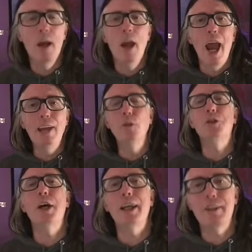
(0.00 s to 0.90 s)
it
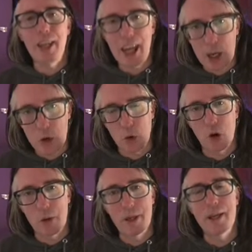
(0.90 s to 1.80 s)
looks like the EU
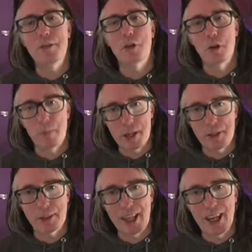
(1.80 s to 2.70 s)
economy is going to
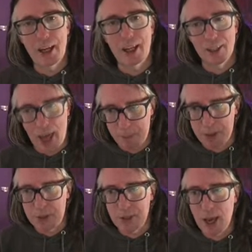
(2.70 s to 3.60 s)
basically collapse.